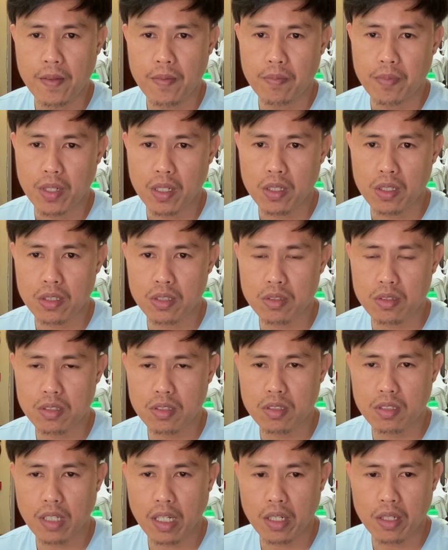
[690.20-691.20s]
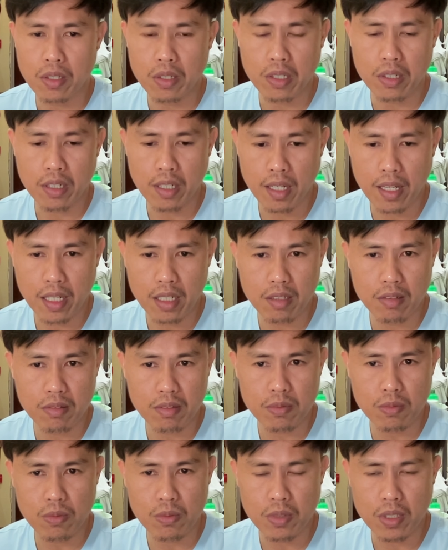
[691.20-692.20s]
because our leg
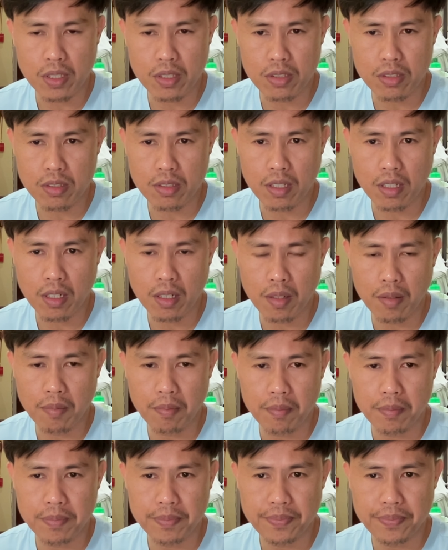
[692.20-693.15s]
was um,